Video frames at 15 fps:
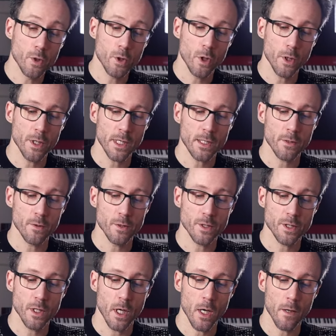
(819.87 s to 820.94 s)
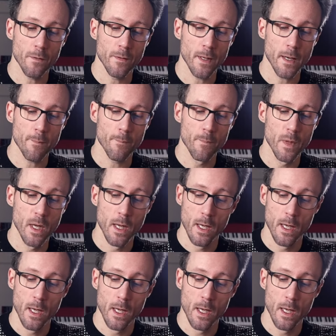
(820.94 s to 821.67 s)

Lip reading: connectors on them.